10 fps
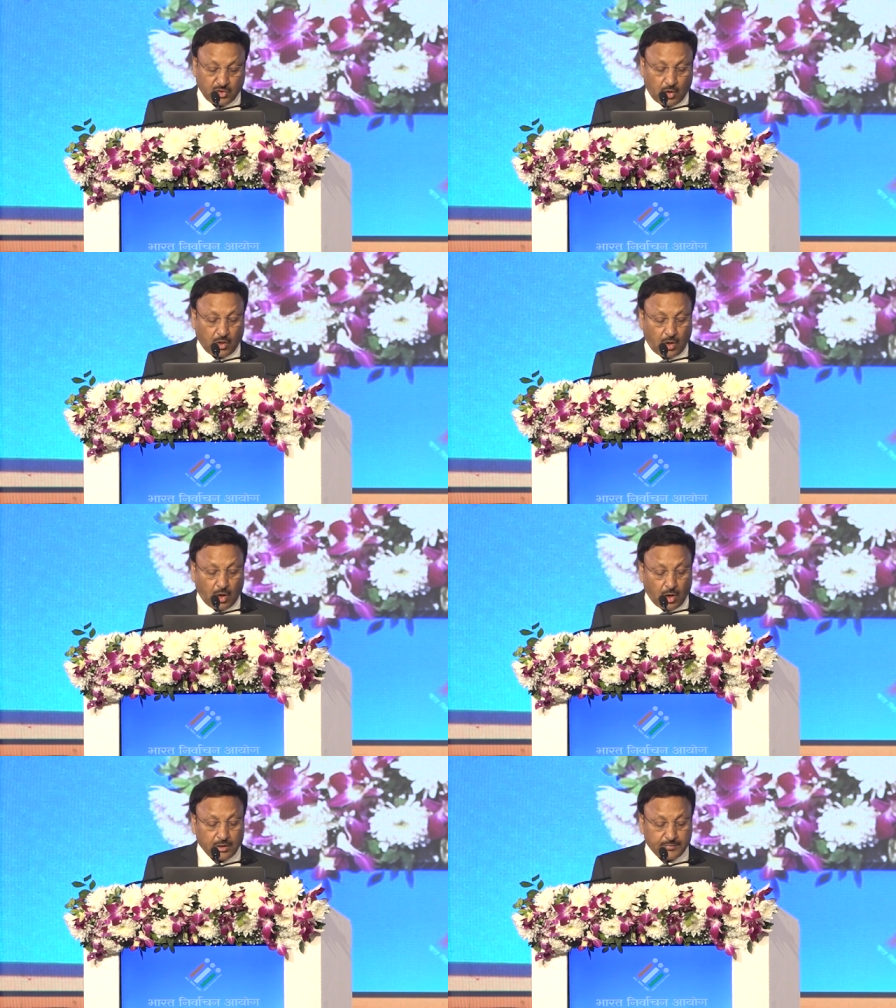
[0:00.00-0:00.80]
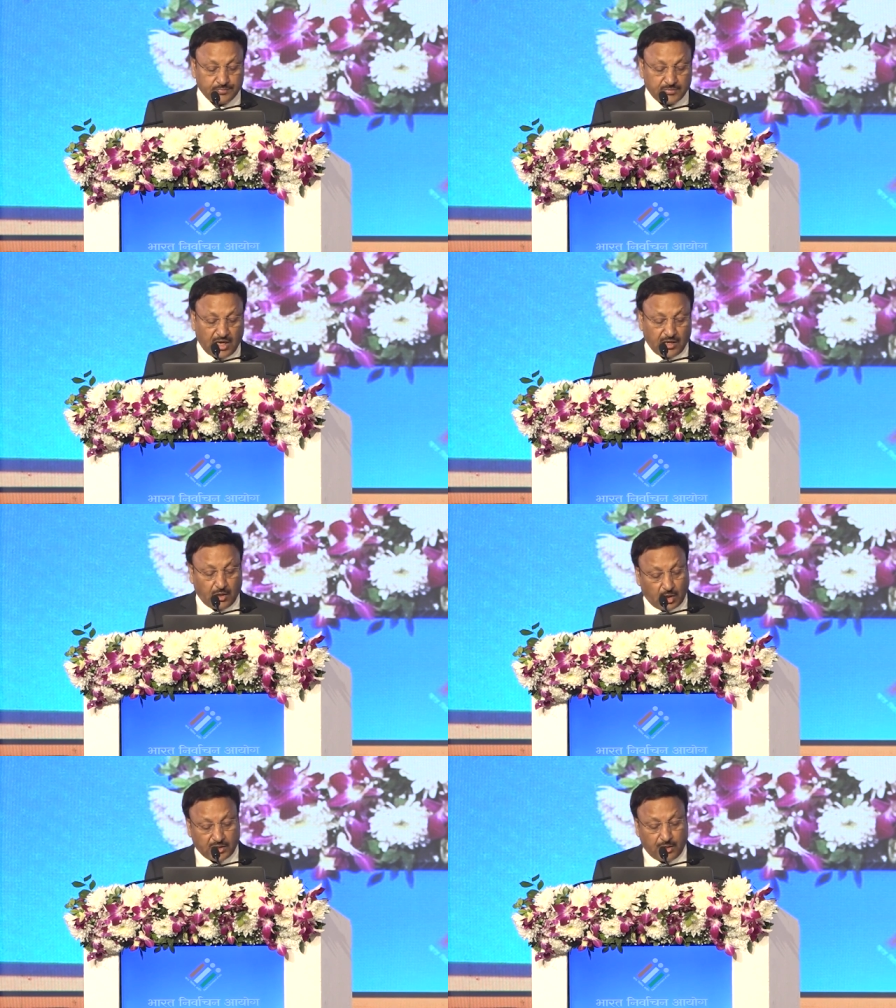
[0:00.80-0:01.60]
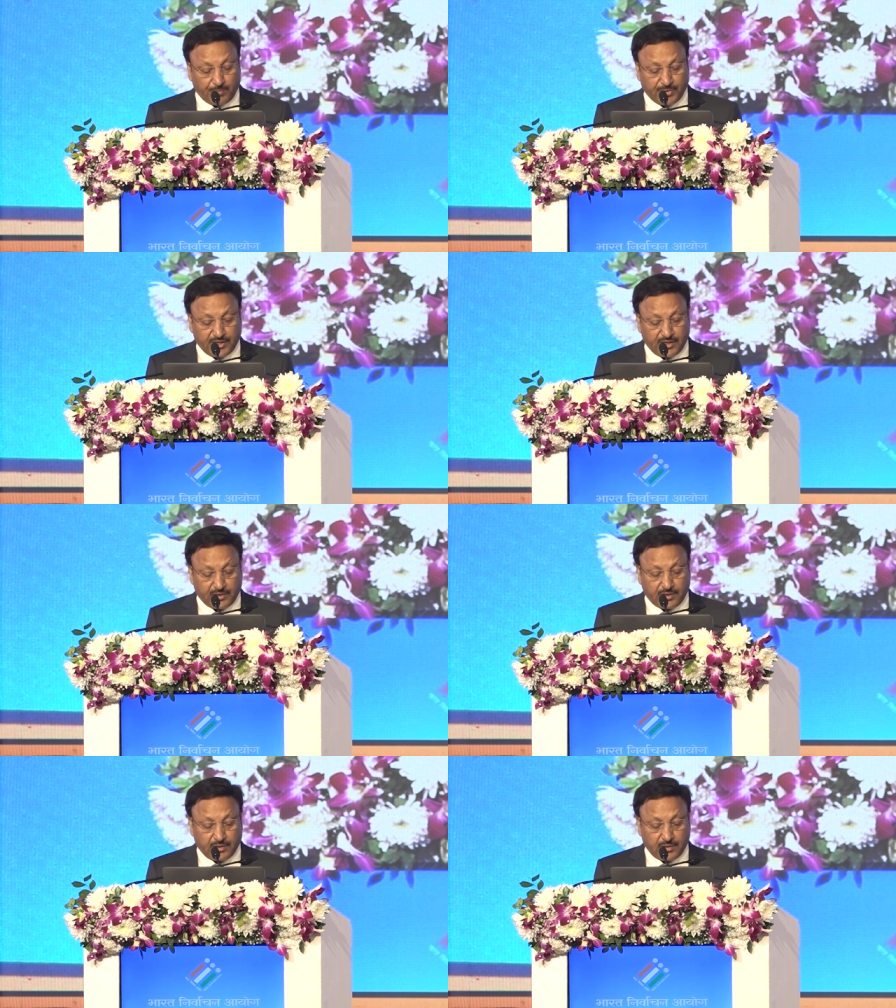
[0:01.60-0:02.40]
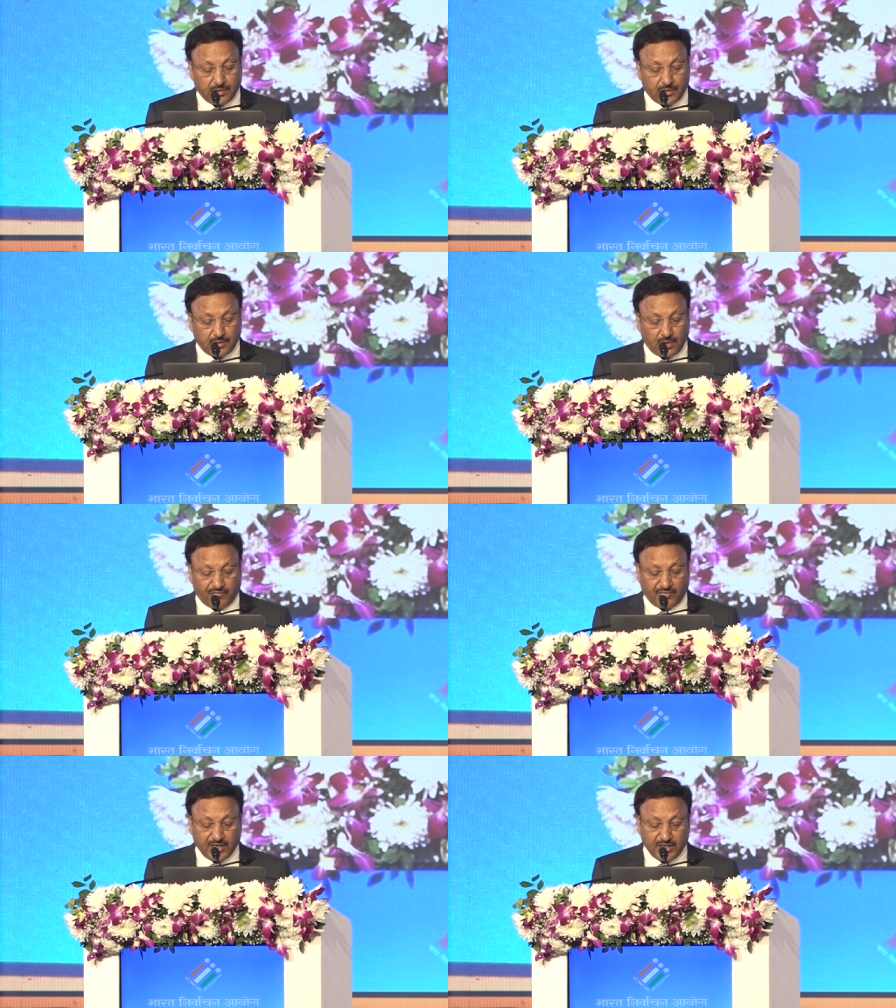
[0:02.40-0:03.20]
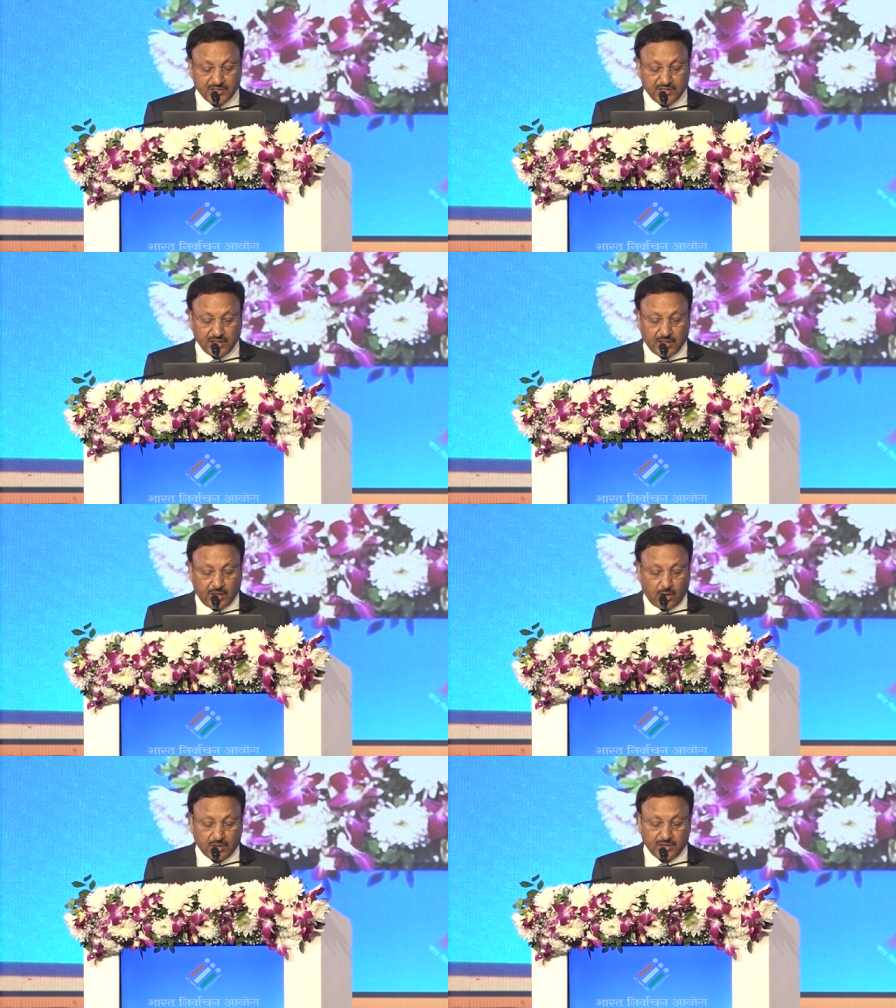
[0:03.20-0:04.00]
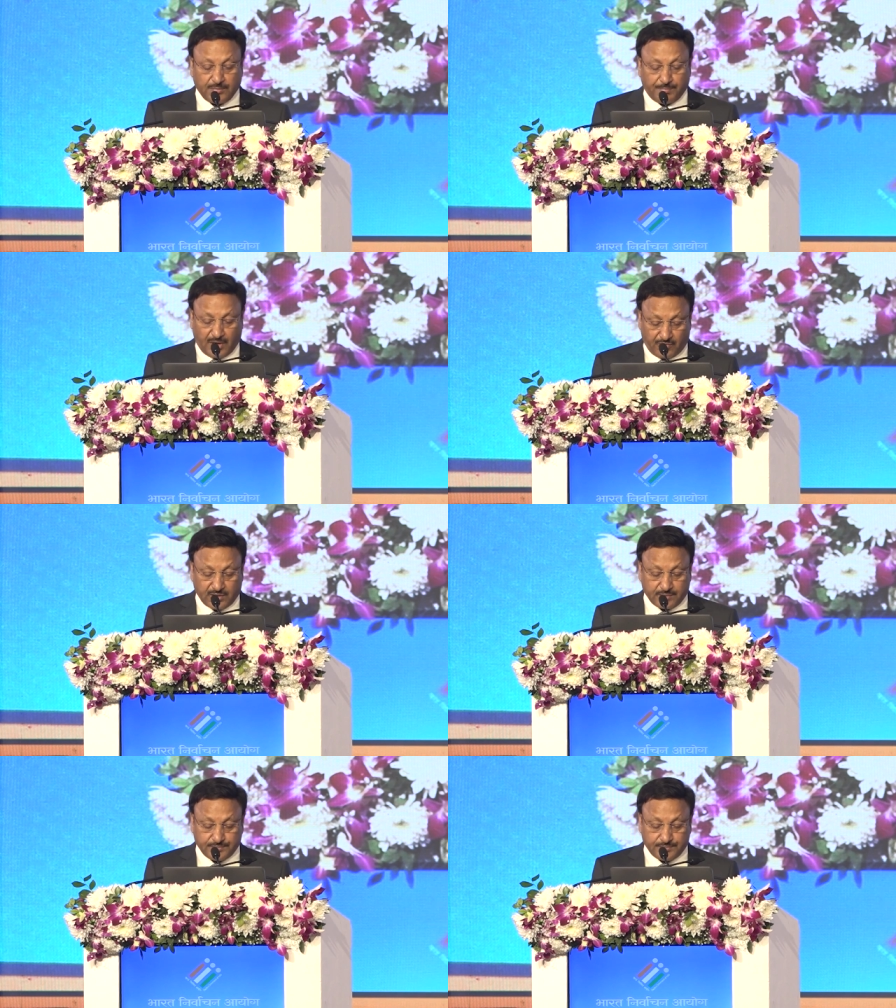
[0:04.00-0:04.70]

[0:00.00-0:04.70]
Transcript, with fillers: or are not competent of unleashing algorithm power